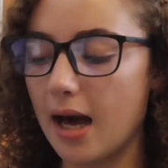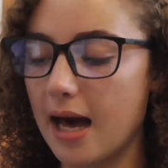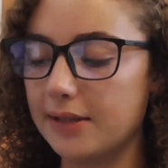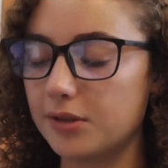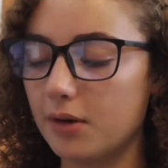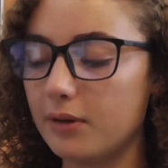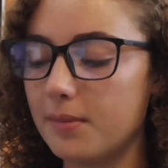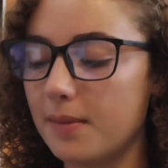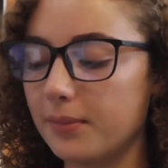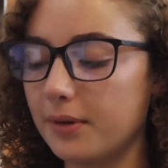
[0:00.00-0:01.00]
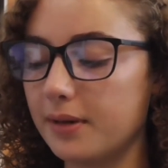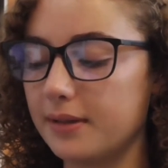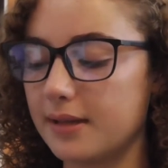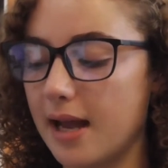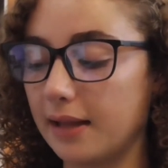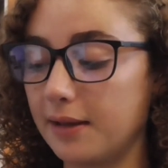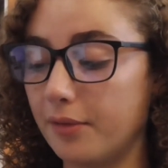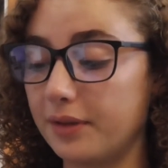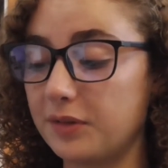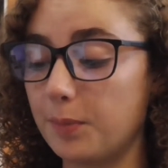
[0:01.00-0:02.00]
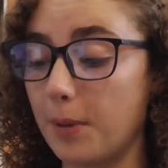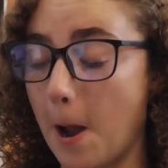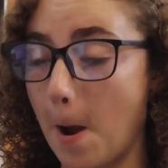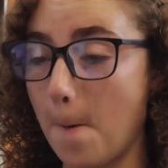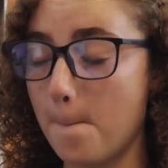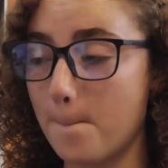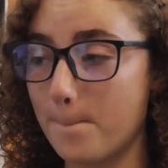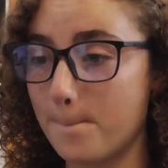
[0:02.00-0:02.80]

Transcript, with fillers: I don't remember exactly what it's about.